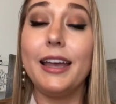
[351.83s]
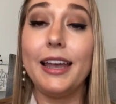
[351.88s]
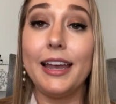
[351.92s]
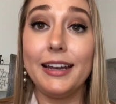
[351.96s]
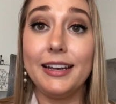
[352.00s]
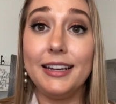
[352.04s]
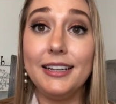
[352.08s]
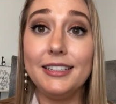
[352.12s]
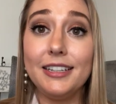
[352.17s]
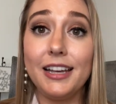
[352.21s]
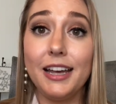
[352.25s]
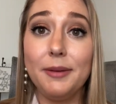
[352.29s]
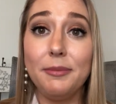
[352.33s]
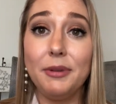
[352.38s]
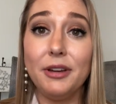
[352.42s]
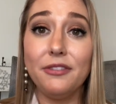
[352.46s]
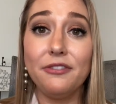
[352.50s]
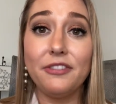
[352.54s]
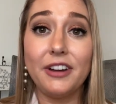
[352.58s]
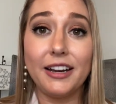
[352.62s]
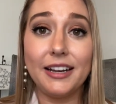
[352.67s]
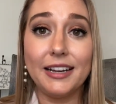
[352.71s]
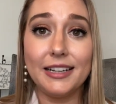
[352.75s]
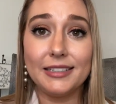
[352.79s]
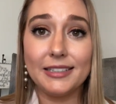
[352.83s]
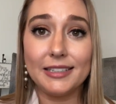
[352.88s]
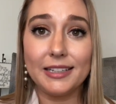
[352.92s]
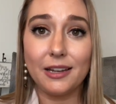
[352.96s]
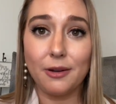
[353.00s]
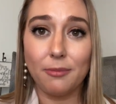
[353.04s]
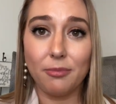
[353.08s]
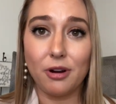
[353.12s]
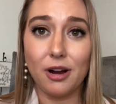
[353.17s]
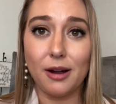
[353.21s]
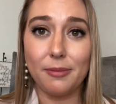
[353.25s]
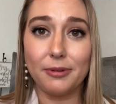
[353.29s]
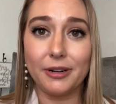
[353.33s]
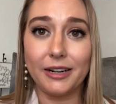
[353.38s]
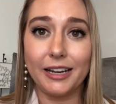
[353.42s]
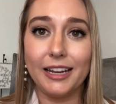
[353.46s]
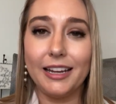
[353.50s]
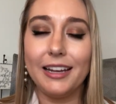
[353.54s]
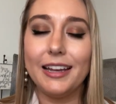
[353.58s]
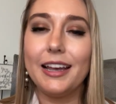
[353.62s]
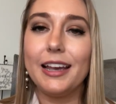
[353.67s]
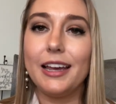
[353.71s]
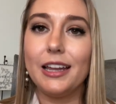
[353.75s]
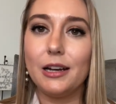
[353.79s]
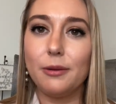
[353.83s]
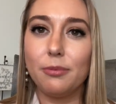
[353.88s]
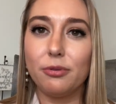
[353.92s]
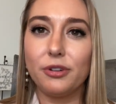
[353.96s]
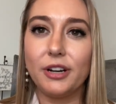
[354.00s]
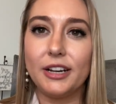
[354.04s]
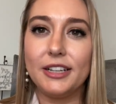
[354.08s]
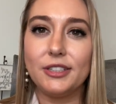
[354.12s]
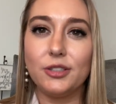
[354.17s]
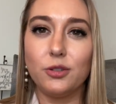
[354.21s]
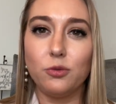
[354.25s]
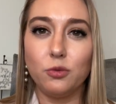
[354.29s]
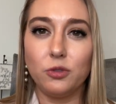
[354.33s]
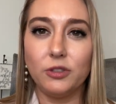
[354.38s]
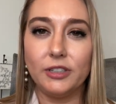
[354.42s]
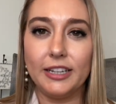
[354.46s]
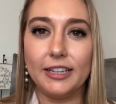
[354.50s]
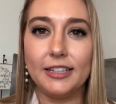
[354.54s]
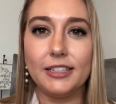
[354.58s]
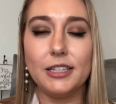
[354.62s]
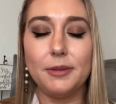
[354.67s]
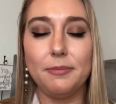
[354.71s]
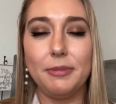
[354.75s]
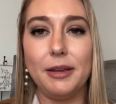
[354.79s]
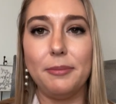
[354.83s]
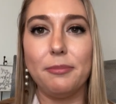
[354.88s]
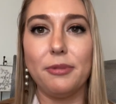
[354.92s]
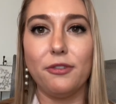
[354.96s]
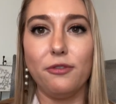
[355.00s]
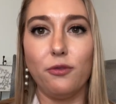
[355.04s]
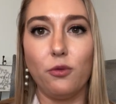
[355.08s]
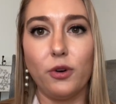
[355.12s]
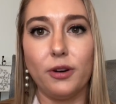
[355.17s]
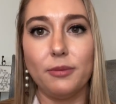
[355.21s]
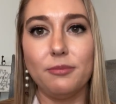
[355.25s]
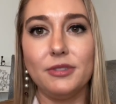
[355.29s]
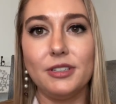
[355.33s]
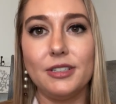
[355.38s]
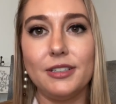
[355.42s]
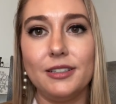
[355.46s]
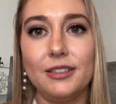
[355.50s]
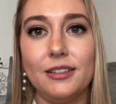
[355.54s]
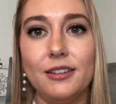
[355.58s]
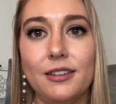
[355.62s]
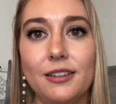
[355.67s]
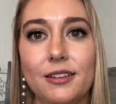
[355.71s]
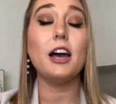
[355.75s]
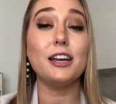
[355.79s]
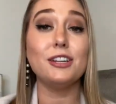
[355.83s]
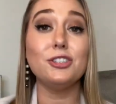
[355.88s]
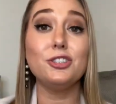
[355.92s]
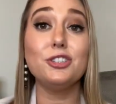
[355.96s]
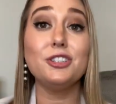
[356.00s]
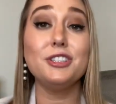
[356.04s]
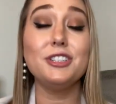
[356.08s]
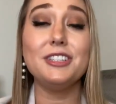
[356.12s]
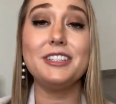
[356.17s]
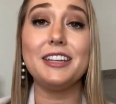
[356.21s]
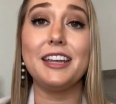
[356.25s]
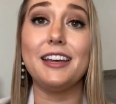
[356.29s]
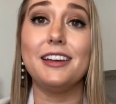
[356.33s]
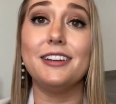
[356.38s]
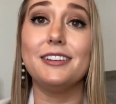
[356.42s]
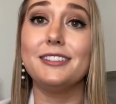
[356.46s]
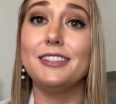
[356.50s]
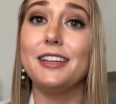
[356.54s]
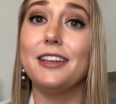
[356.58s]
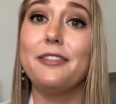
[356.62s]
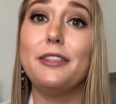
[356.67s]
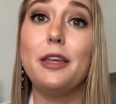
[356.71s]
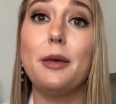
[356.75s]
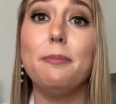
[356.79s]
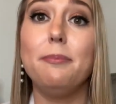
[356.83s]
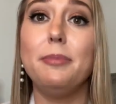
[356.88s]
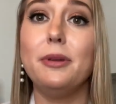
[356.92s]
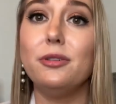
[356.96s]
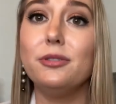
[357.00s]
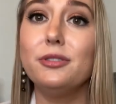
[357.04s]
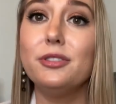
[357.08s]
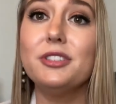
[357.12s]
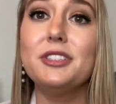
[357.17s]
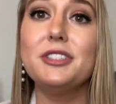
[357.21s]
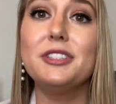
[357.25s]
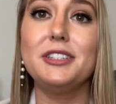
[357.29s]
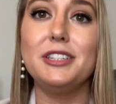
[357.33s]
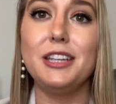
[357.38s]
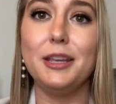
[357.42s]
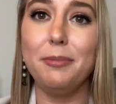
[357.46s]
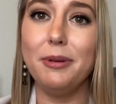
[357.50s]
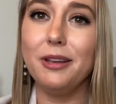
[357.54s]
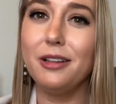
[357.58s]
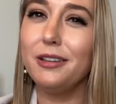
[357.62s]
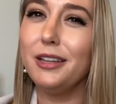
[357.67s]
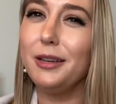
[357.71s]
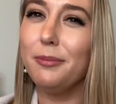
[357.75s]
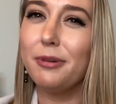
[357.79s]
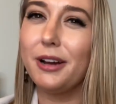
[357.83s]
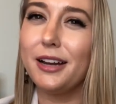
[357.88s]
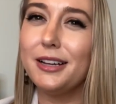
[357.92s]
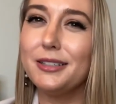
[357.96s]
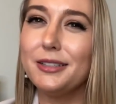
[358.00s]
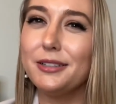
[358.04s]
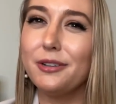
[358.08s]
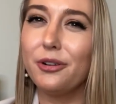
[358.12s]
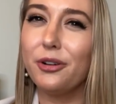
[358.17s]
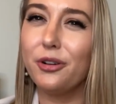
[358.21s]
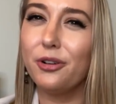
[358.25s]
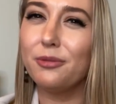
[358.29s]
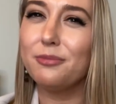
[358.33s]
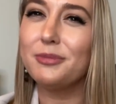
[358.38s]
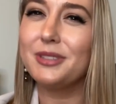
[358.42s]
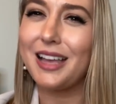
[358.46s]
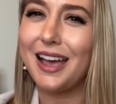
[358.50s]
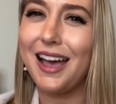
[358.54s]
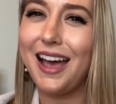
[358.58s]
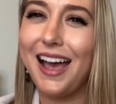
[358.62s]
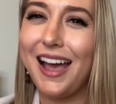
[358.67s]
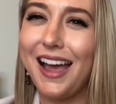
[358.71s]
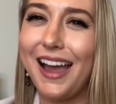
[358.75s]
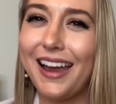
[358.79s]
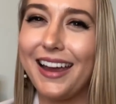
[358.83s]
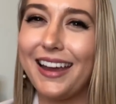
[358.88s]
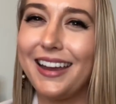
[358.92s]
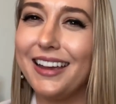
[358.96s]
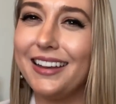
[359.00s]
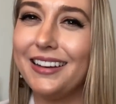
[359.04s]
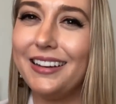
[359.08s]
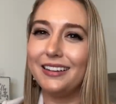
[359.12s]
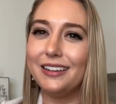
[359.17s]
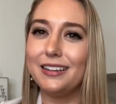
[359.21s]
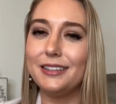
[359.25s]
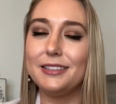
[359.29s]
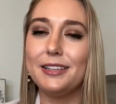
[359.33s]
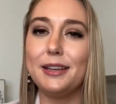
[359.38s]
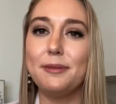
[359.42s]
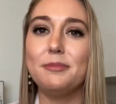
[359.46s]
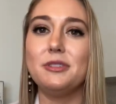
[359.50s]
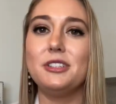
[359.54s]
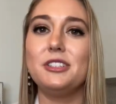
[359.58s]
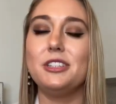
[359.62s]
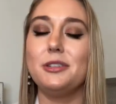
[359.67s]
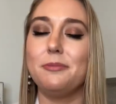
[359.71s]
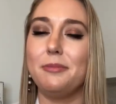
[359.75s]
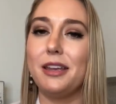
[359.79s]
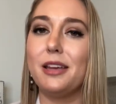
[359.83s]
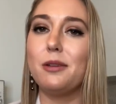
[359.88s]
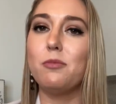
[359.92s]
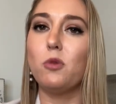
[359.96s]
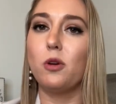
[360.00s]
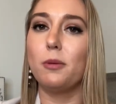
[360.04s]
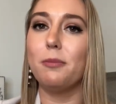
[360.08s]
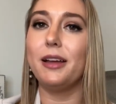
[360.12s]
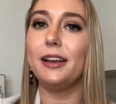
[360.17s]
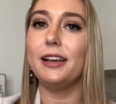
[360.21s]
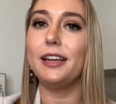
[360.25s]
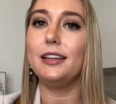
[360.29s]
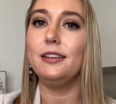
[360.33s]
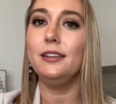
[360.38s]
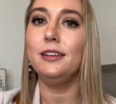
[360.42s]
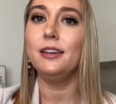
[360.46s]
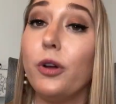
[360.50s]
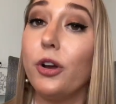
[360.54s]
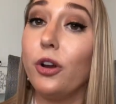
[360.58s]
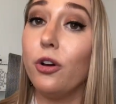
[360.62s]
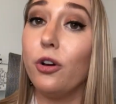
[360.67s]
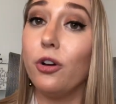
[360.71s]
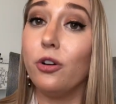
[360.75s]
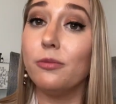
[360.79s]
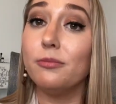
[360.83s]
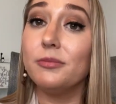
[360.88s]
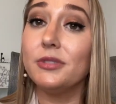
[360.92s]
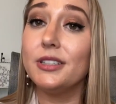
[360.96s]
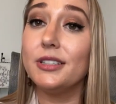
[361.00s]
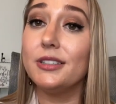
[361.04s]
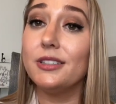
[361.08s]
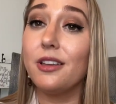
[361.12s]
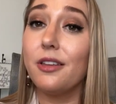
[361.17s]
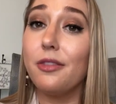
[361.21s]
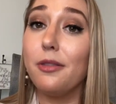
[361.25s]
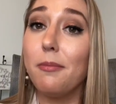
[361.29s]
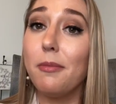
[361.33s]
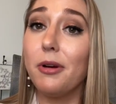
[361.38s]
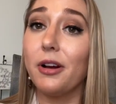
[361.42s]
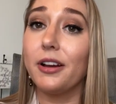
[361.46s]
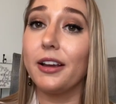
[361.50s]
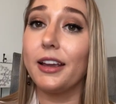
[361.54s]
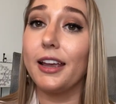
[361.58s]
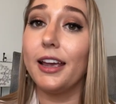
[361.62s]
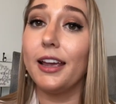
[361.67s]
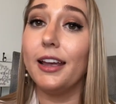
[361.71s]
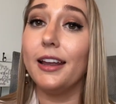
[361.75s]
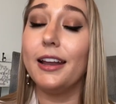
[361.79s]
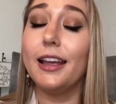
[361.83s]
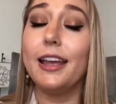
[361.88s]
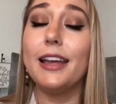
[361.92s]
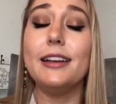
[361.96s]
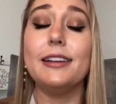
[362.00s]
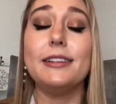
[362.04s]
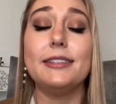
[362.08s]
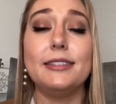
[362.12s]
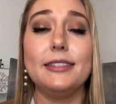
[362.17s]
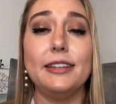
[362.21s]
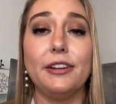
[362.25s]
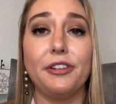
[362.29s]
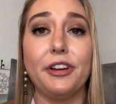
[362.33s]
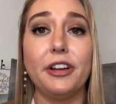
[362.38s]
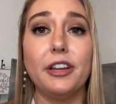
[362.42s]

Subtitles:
Anytime you're financing a property, an appraisal will need to be performed. Understand that builders typically price their homes high in an attempt to make more money. When a home sits on the market and is